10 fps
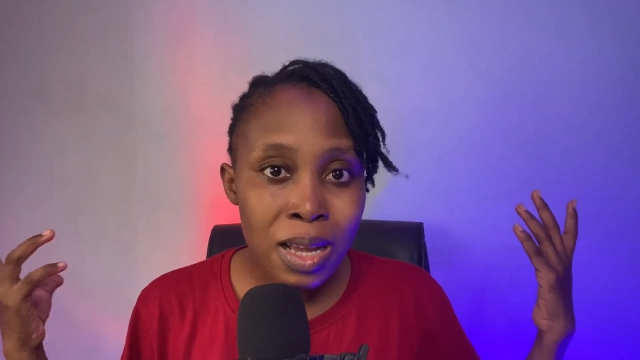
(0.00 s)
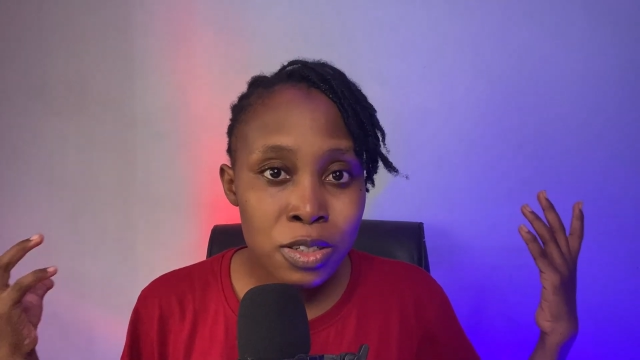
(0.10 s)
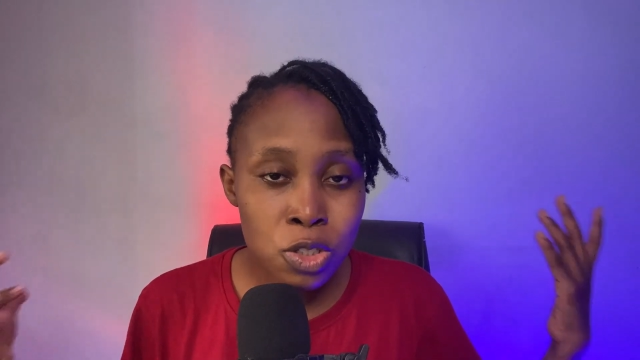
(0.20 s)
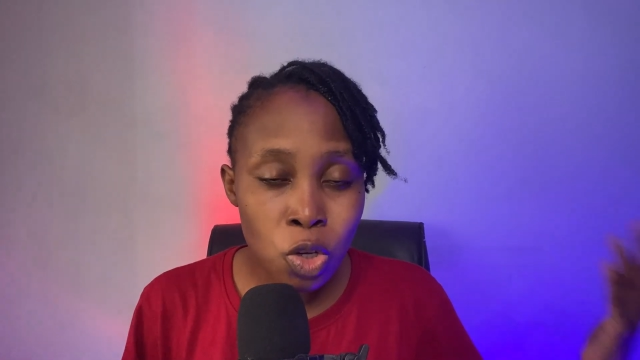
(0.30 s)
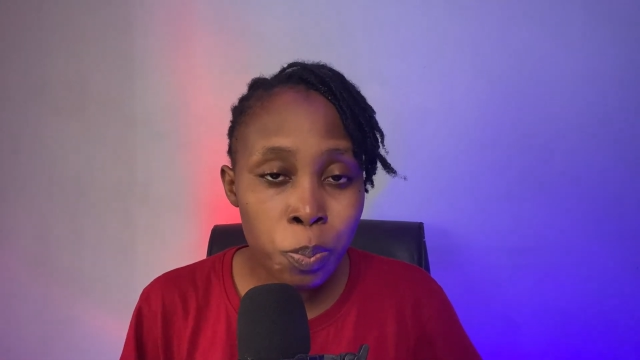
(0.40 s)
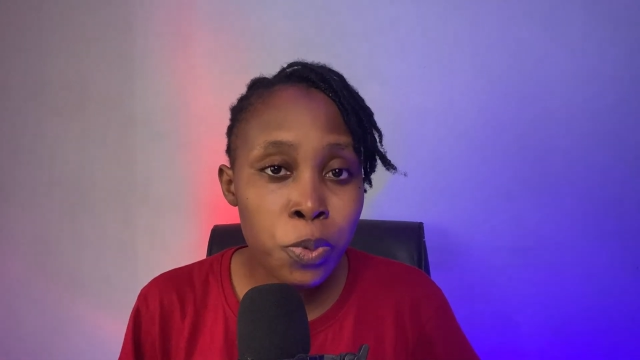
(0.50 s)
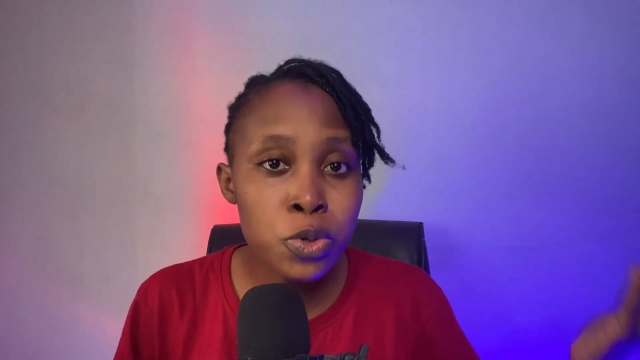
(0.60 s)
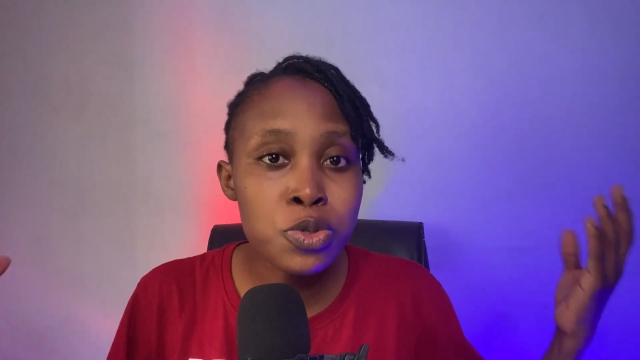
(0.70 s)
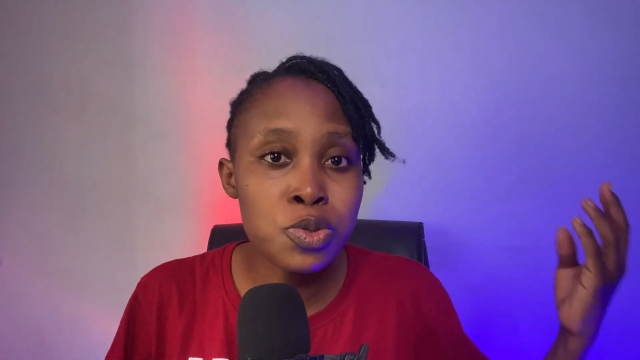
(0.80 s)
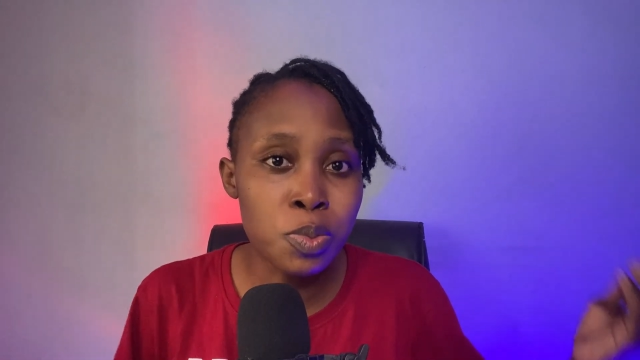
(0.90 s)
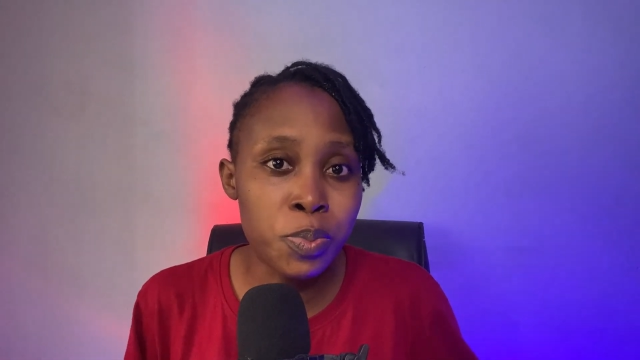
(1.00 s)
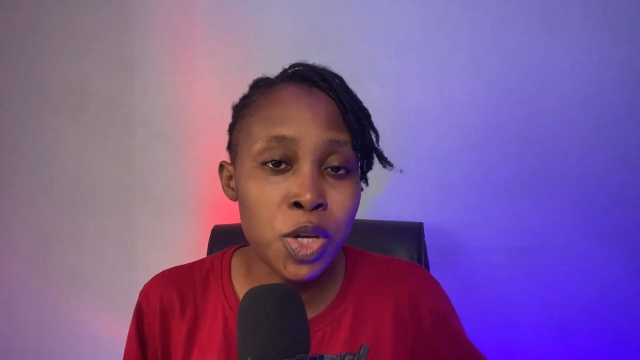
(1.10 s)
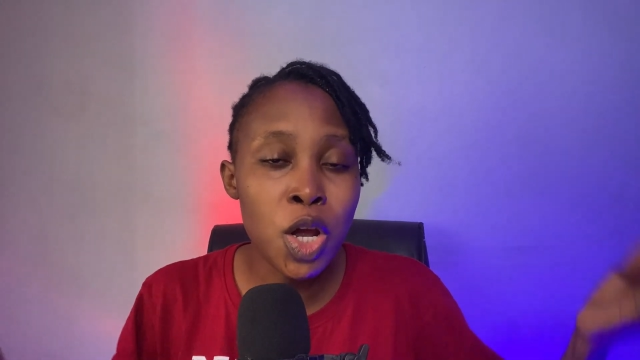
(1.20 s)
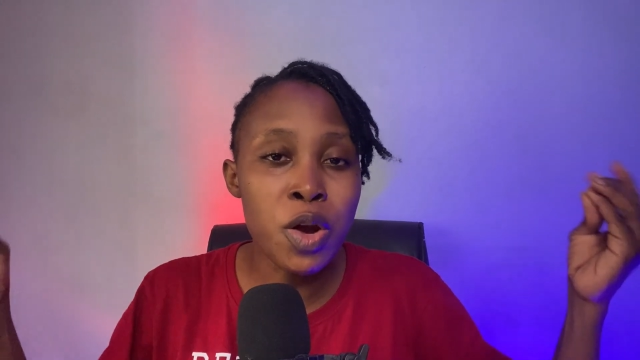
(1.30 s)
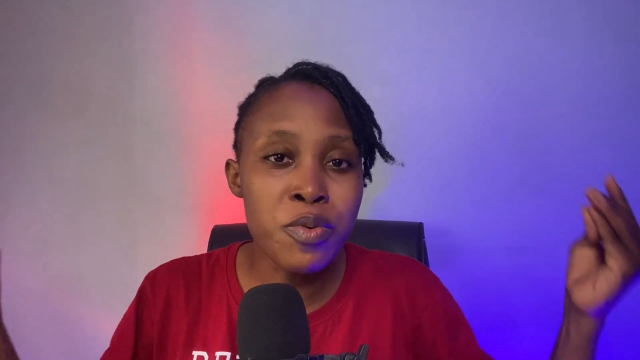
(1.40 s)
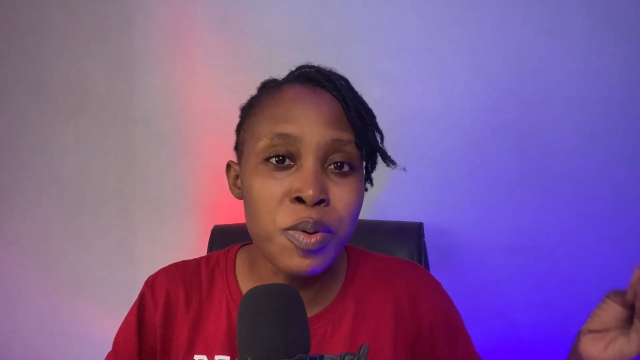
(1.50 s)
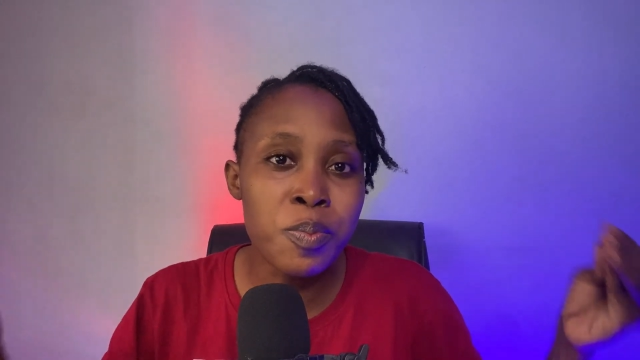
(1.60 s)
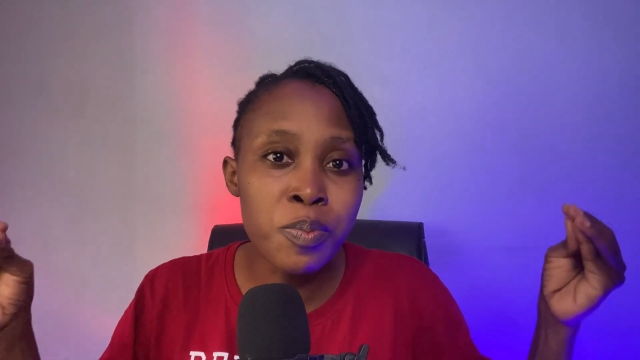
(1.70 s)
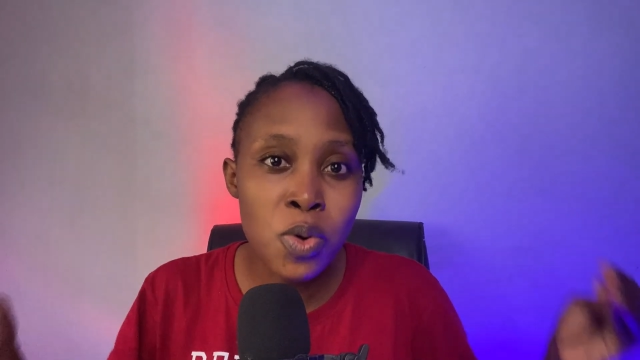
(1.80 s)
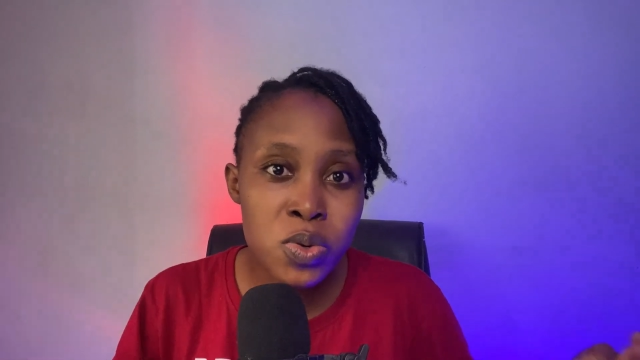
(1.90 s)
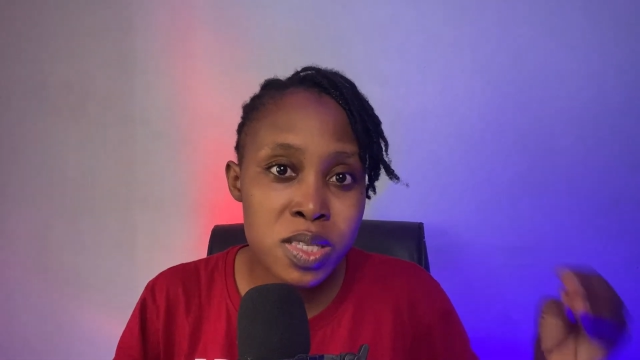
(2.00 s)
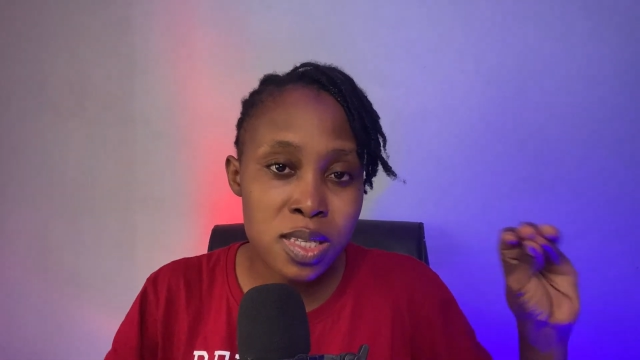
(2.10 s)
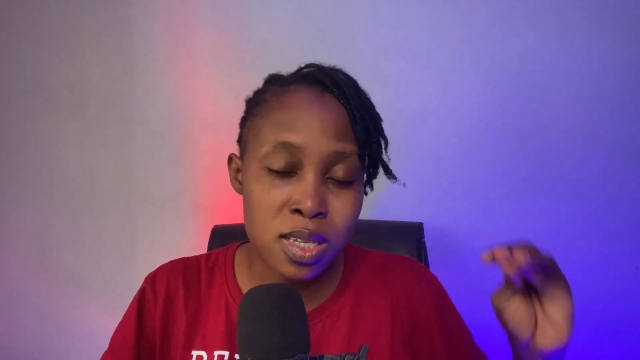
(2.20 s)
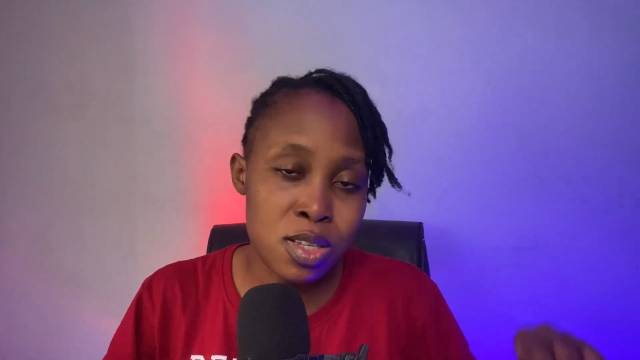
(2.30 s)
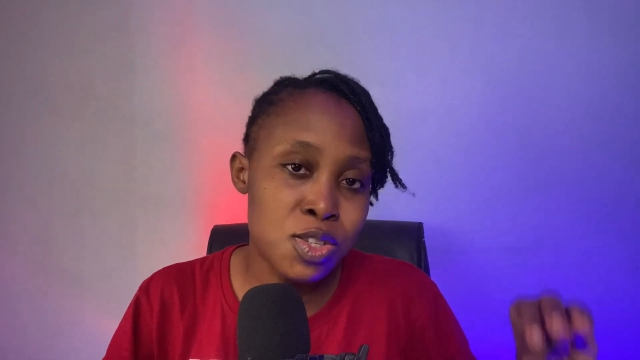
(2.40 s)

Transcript: supposed to be remote in